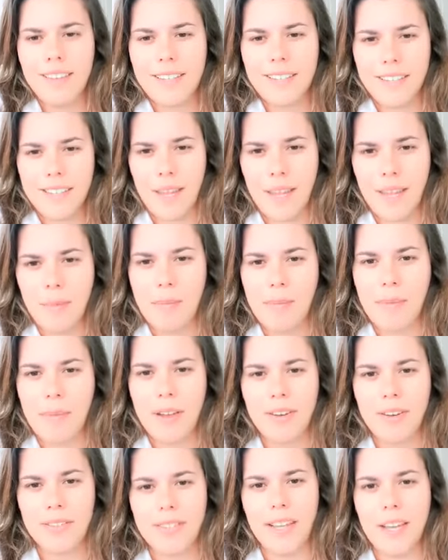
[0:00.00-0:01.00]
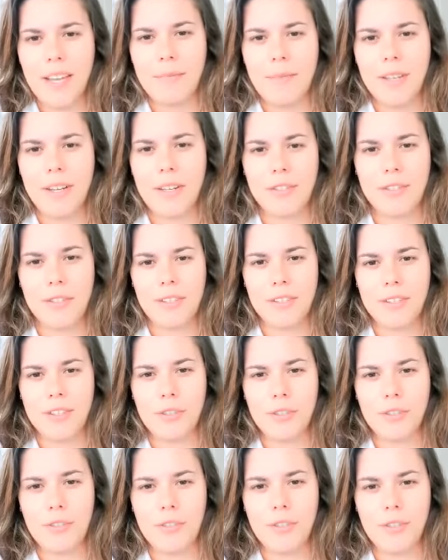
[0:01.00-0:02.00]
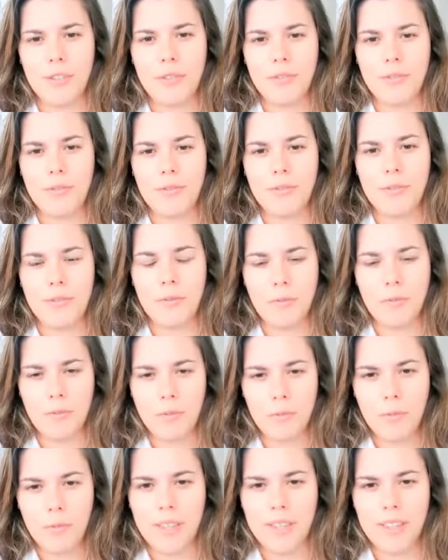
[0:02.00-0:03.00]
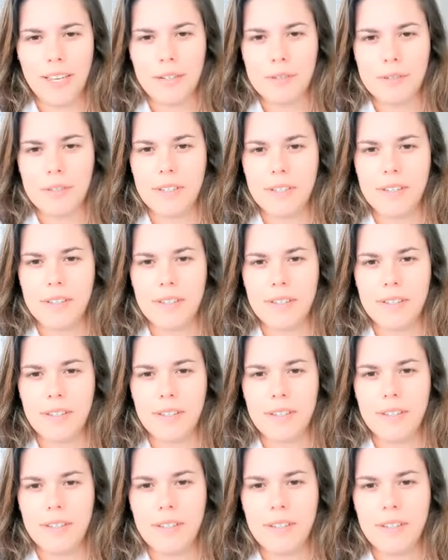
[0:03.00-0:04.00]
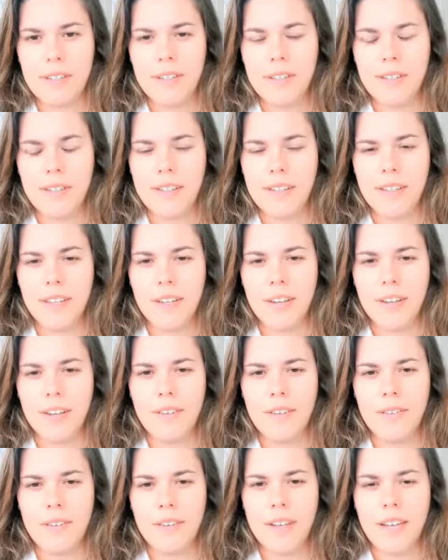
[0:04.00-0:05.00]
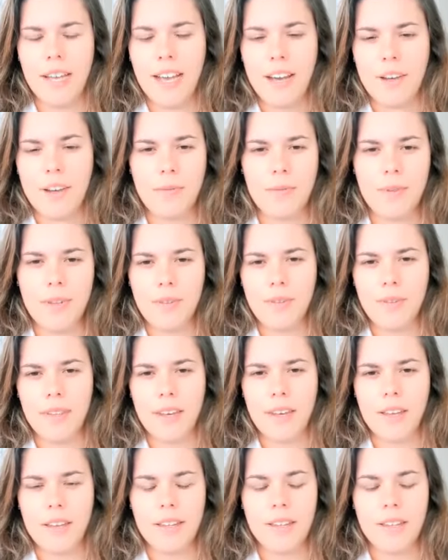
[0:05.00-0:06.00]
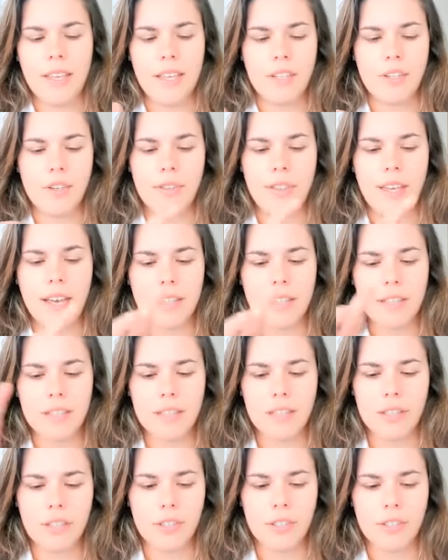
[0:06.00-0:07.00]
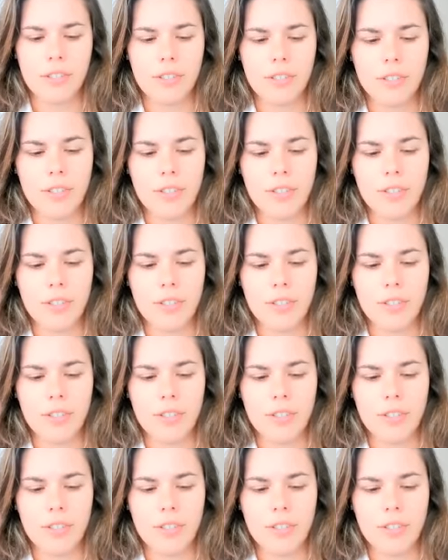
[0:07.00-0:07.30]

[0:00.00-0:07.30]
the same amount of time that it took us to do 1000 you know how do we do that so that's the